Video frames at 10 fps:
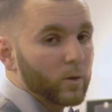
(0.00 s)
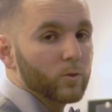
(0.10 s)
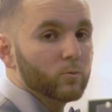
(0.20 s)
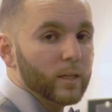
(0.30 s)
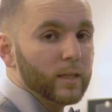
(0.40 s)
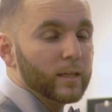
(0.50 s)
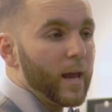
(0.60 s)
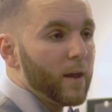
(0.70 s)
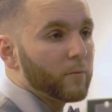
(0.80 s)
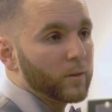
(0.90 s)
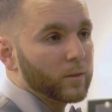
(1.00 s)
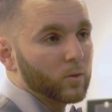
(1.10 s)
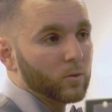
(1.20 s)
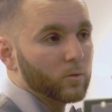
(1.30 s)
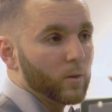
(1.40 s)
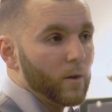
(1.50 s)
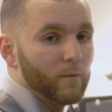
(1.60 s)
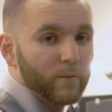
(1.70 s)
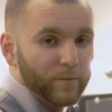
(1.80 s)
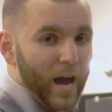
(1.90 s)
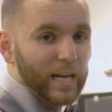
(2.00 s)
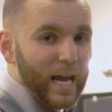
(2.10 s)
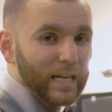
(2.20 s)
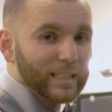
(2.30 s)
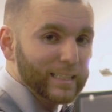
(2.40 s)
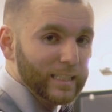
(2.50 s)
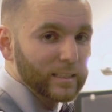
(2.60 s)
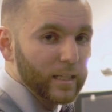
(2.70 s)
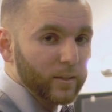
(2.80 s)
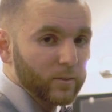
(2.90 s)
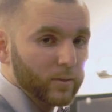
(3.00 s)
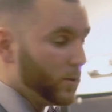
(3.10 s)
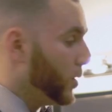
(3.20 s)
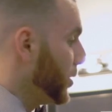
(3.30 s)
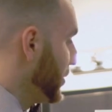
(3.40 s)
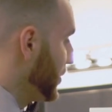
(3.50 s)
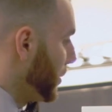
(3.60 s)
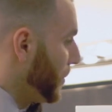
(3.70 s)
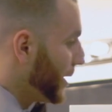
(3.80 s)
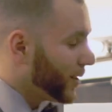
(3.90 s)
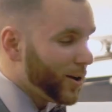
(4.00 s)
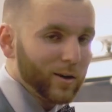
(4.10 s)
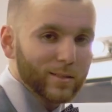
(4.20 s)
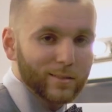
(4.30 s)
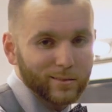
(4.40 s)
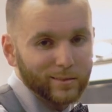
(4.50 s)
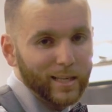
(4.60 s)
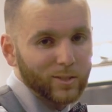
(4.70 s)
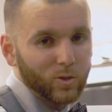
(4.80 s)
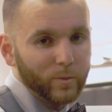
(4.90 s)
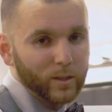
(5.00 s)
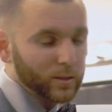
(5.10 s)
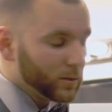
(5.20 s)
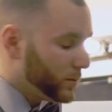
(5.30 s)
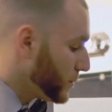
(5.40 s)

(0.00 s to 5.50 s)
where you need every little finite detail. The bigger guards, not so much.